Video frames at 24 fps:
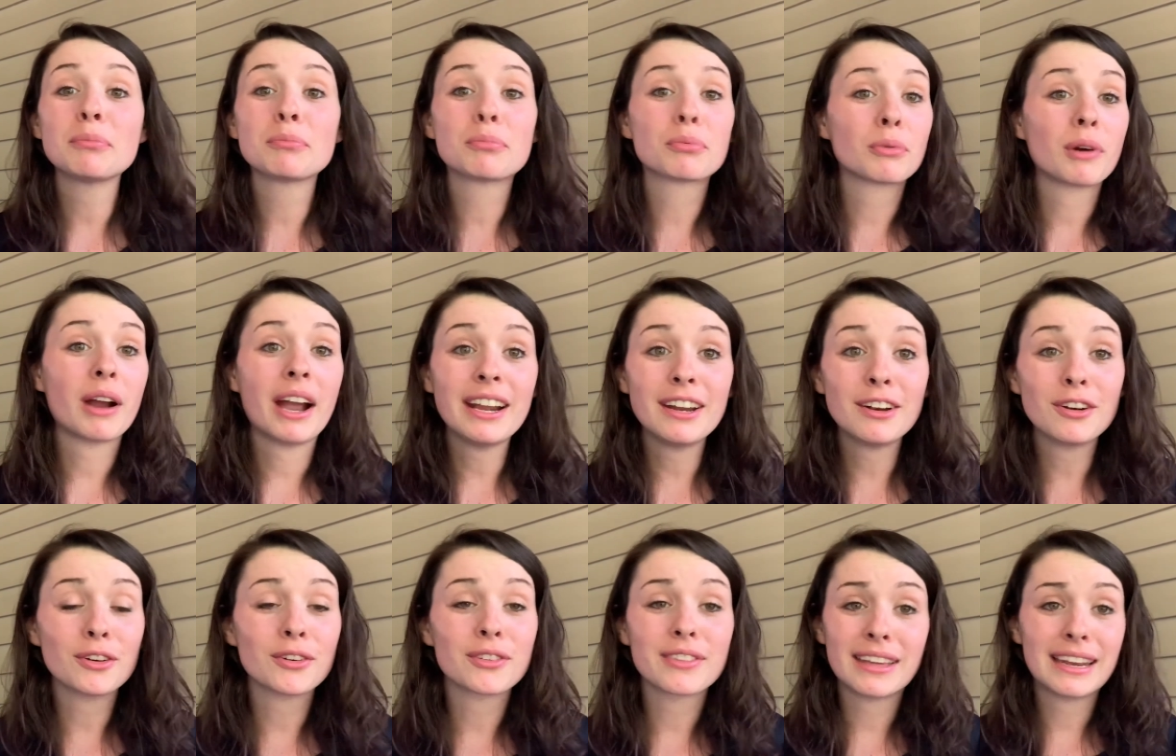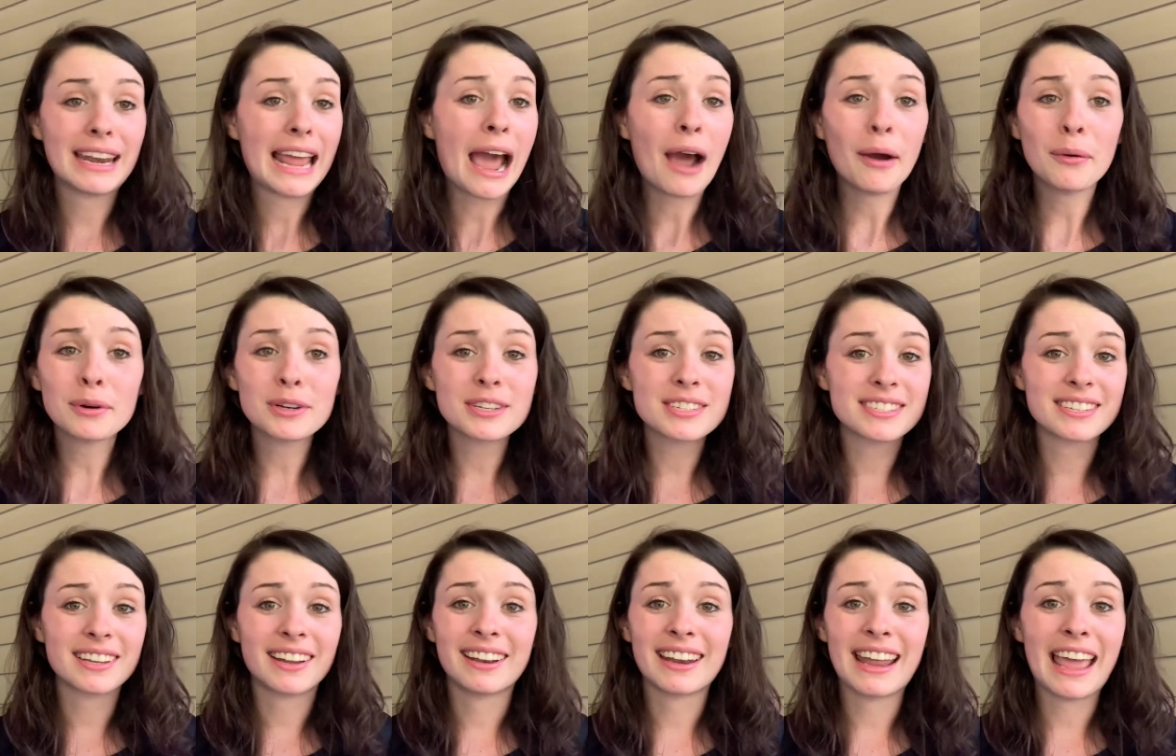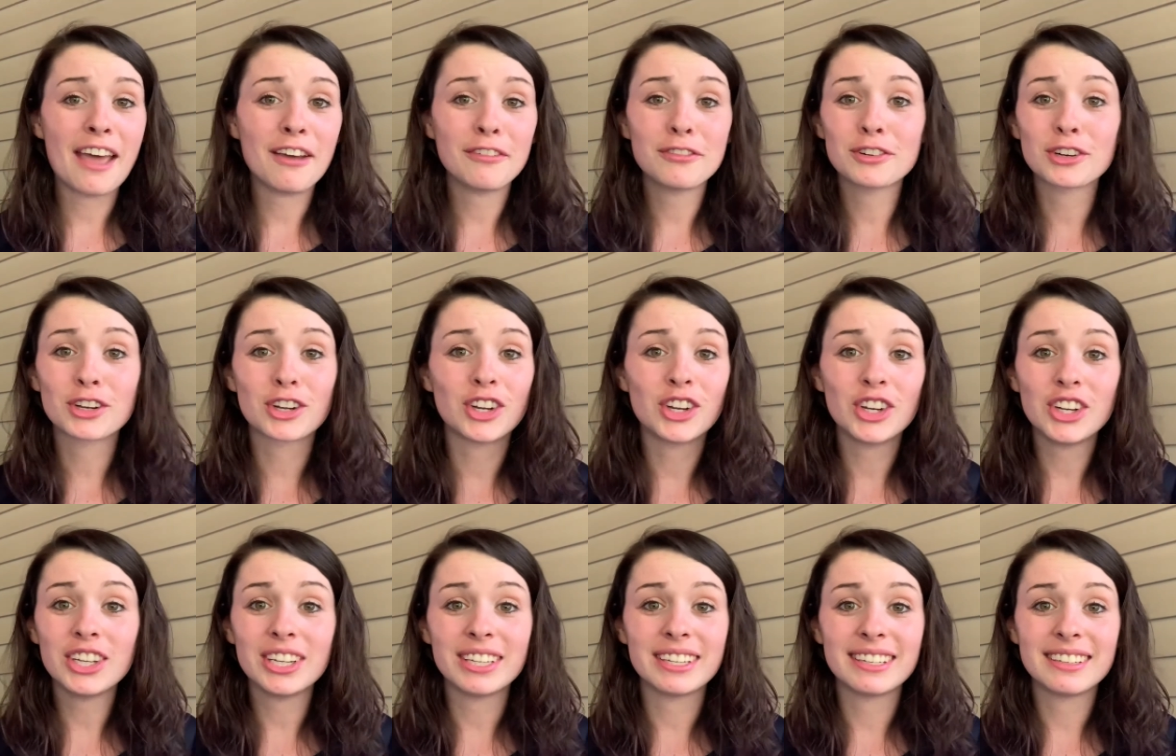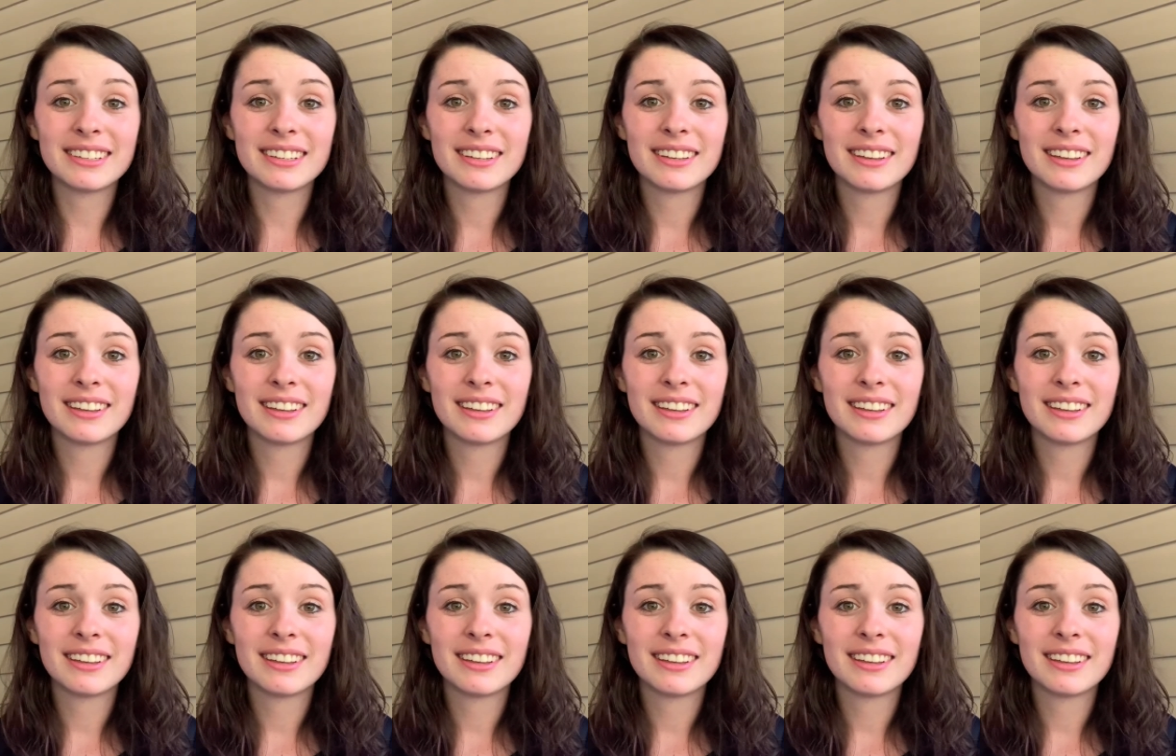brighter than our sun ever could.